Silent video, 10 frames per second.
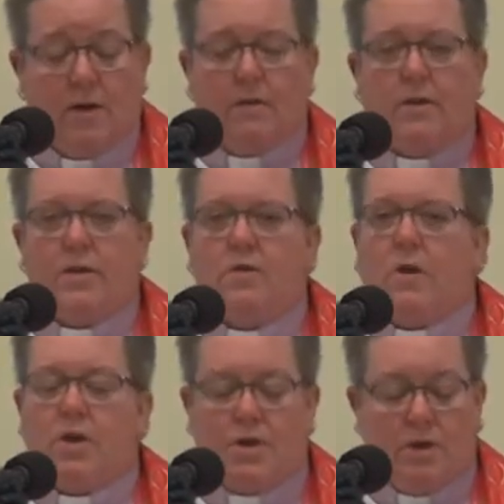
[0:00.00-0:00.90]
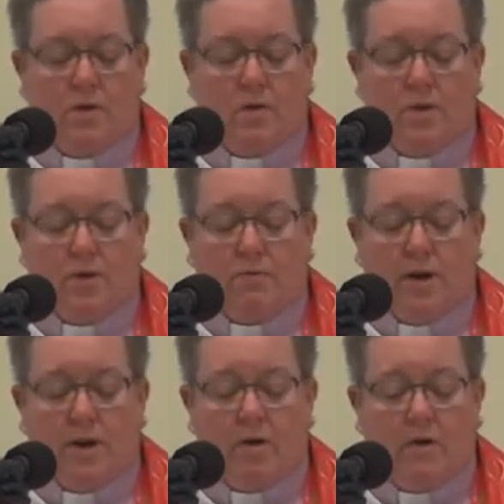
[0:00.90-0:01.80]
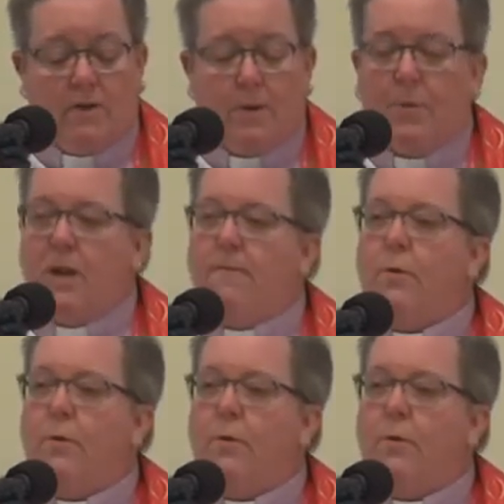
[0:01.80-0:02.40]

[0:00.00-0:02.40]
the destruction or surrender of something